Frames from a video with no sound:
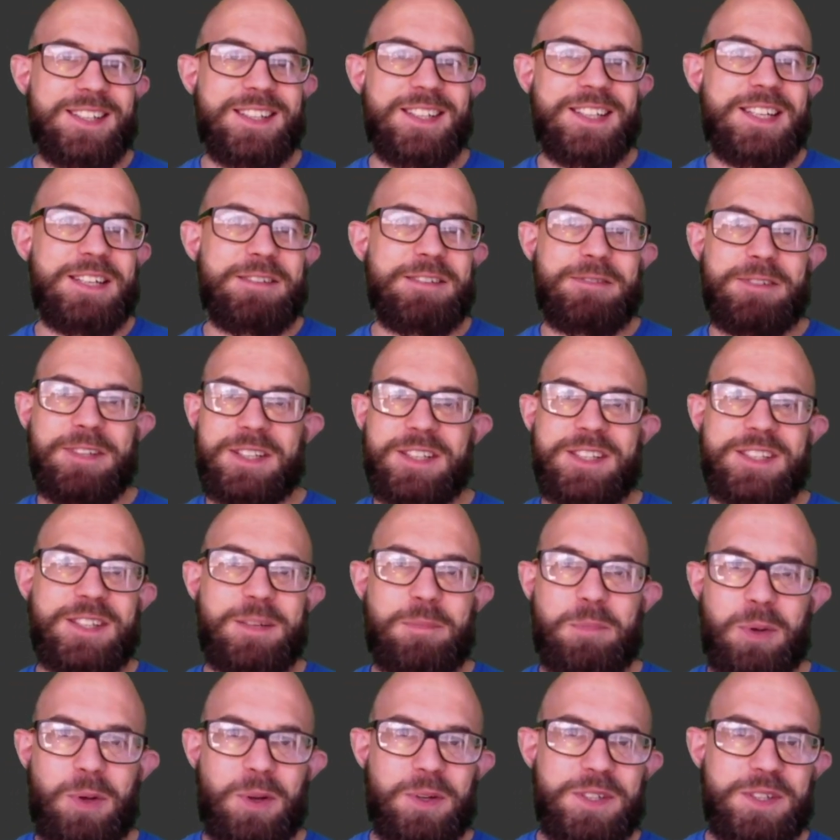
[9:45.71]
And even as the
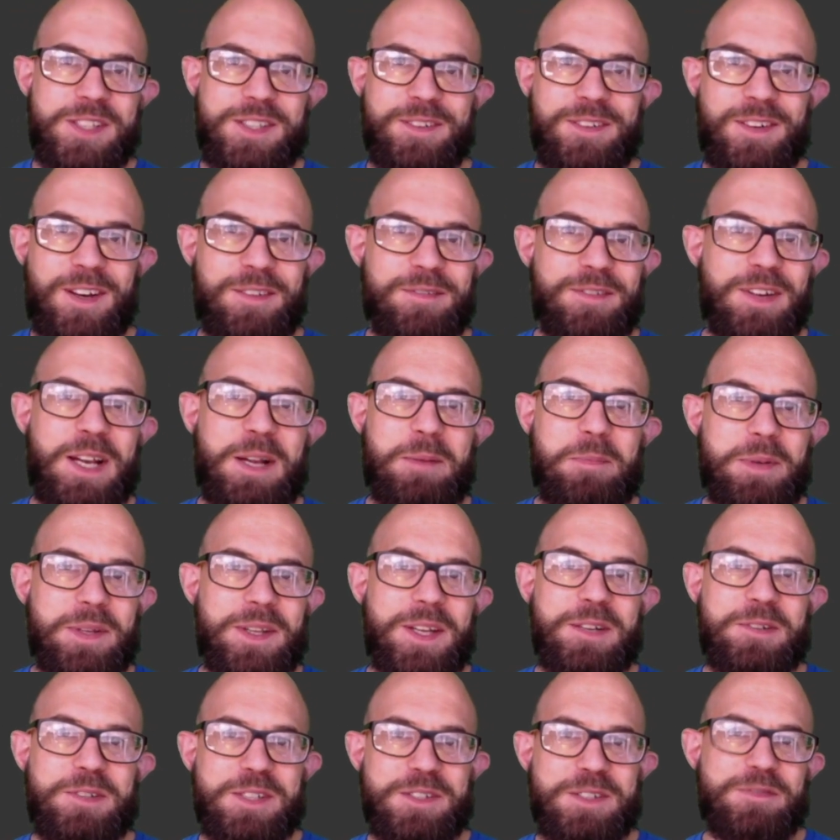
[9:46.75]
plots develop in
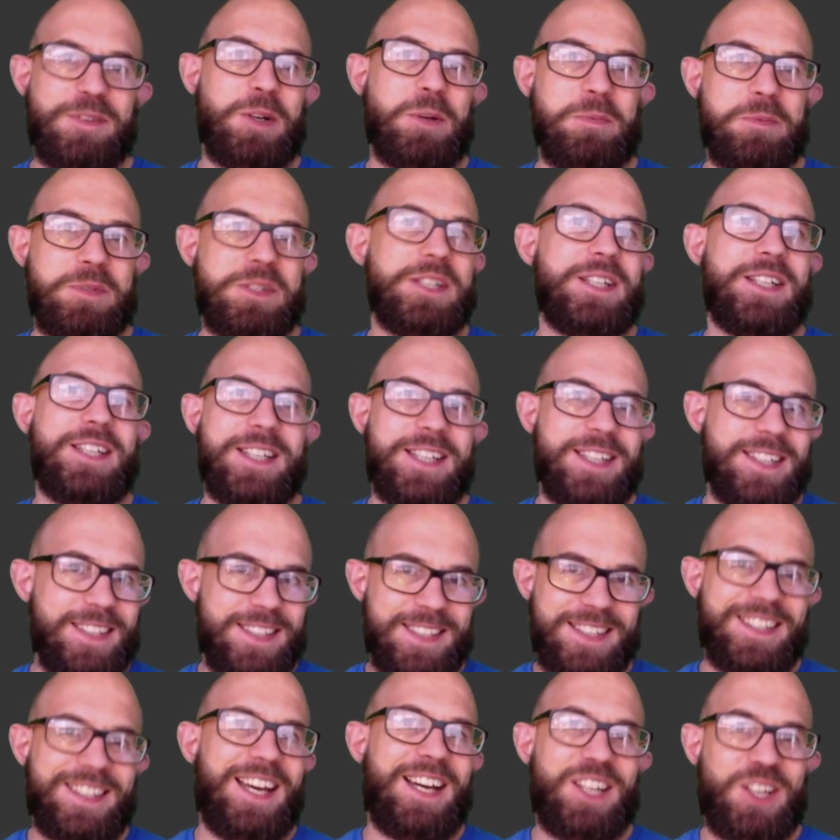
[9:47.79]
those films,
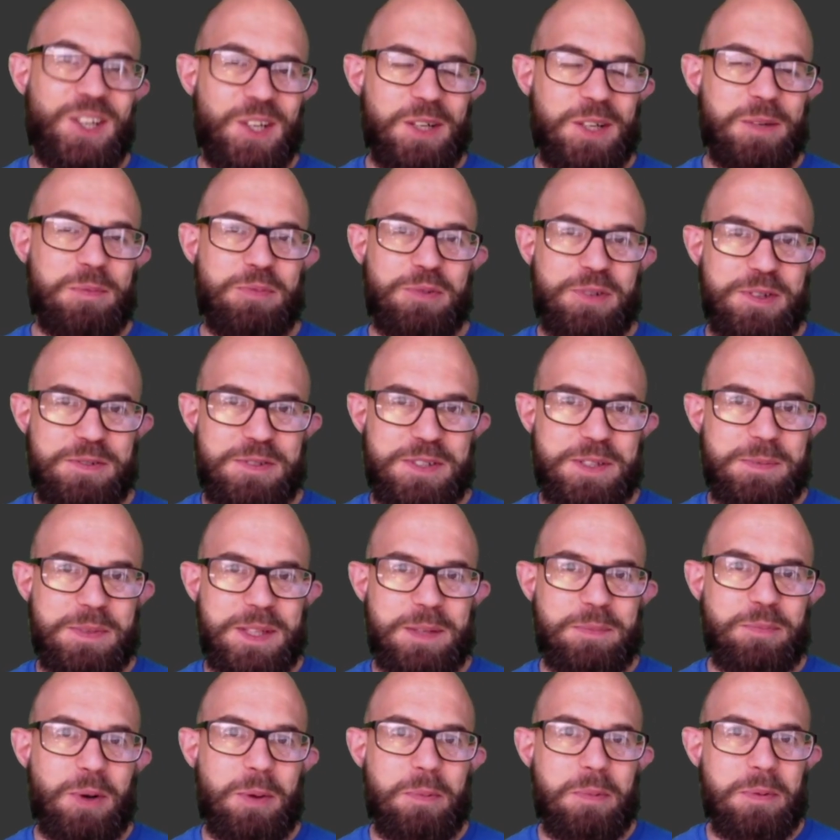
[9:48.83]
that kind of proves to be
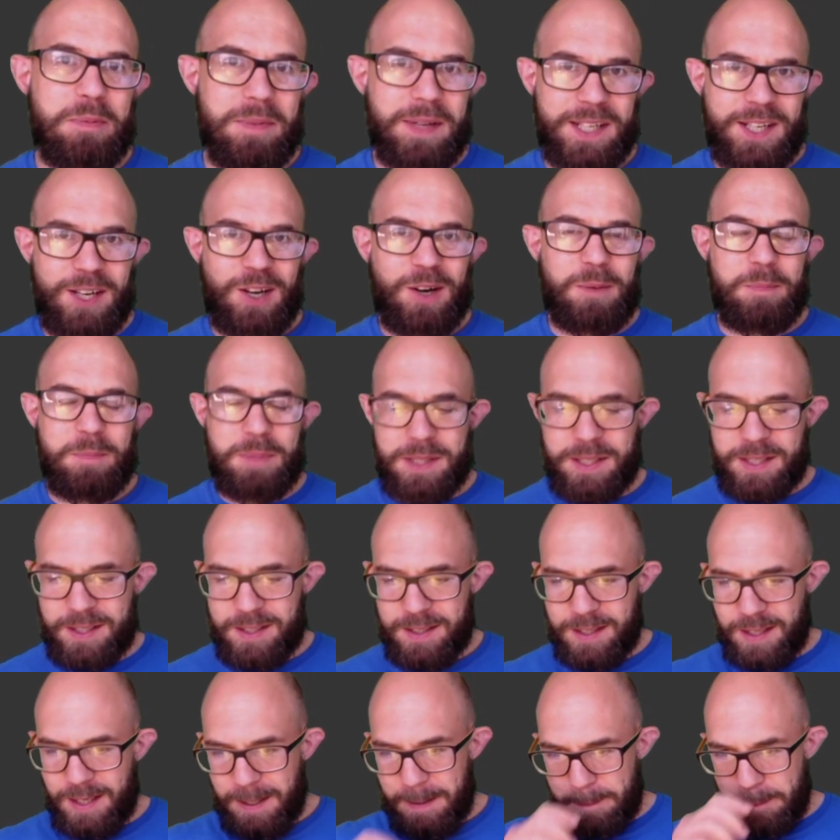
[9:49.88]
the problem. They can't be
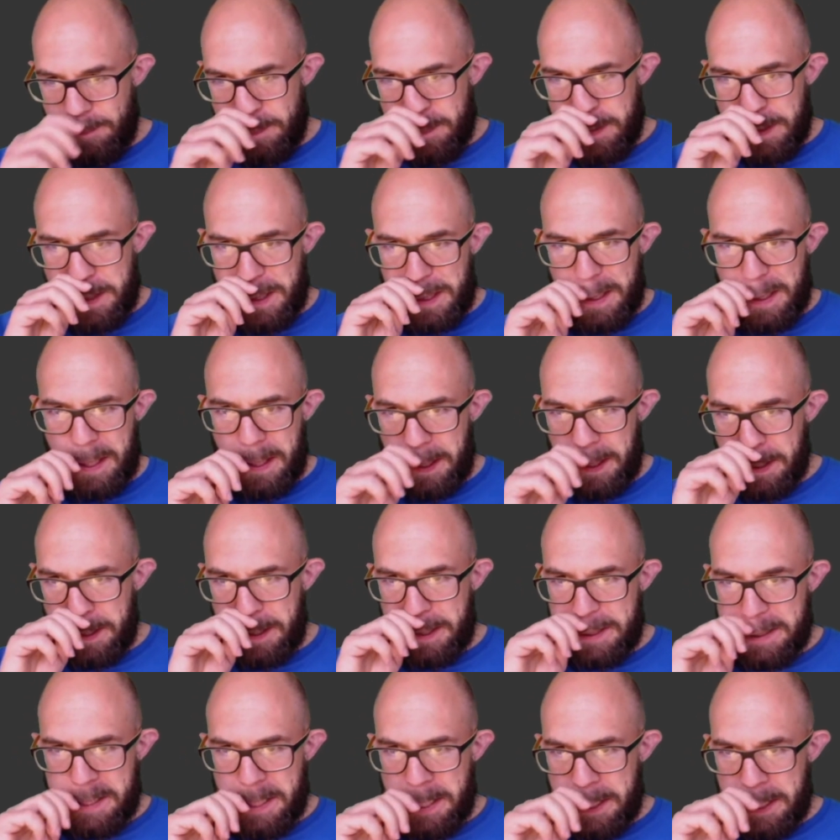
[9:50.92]

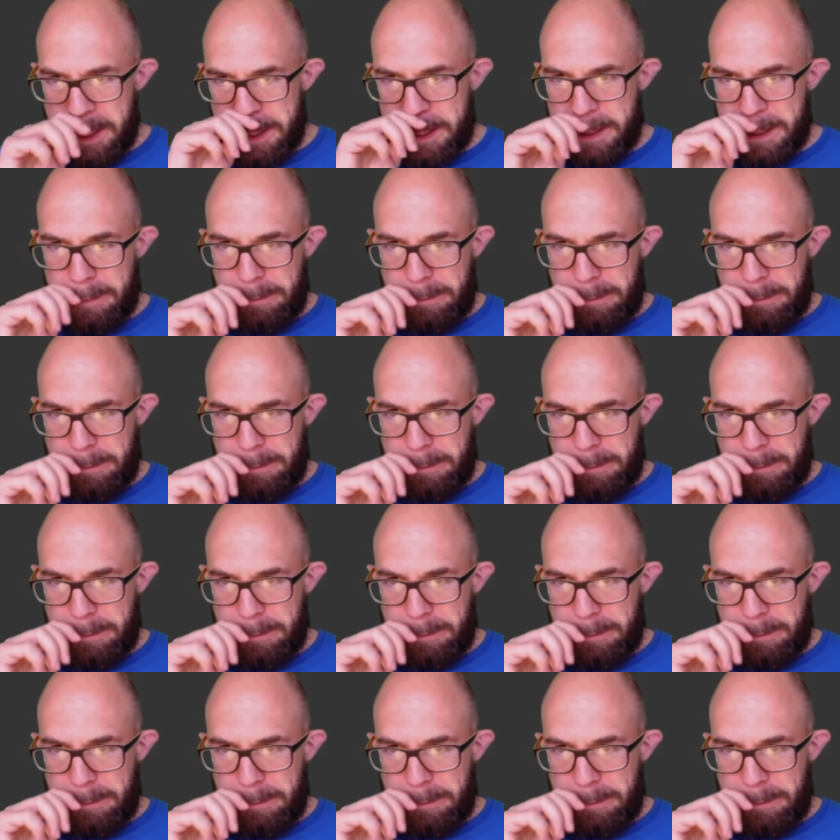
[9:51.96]
contained.